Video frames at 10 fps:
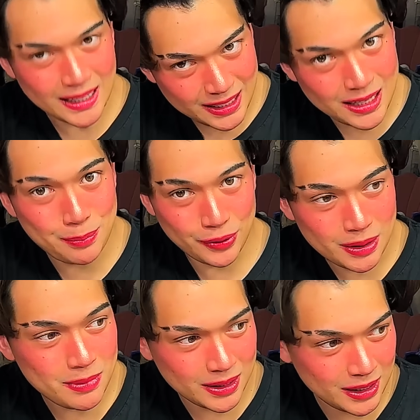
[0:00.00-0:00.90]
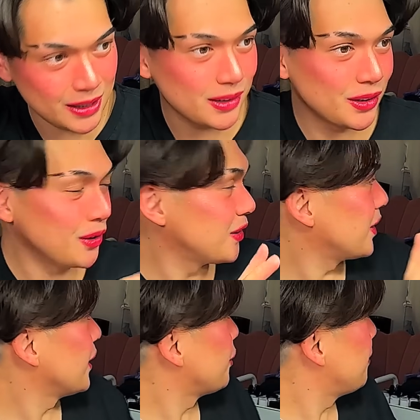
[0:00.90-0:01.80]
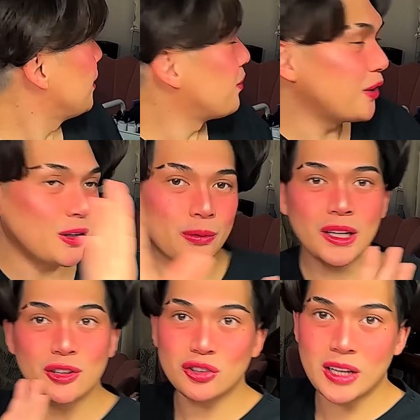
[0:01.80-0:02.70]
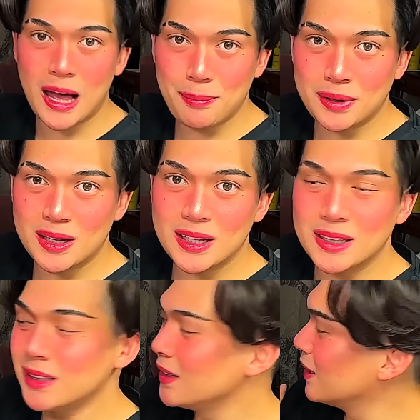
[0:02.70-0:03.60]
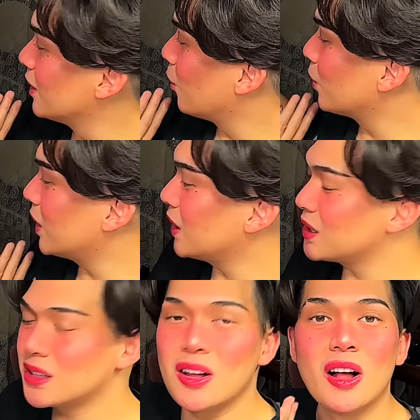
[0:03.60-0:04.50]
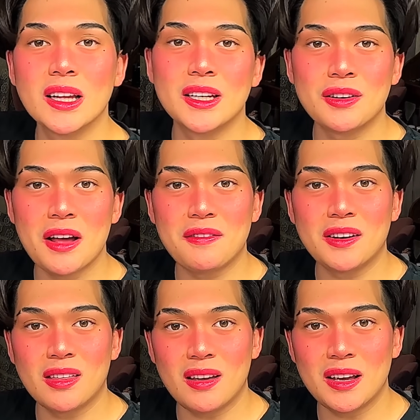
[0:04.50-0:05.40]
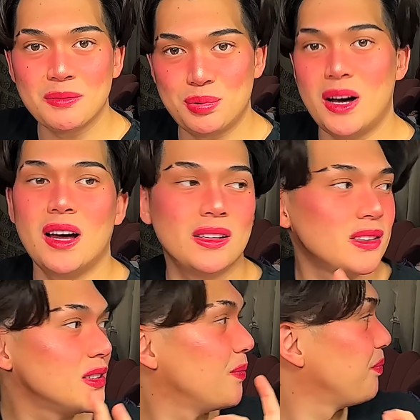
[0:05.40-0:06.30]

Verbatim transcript: I gotta put them in here. So there's a little bit of rearranging happening. We're not solid on everything, but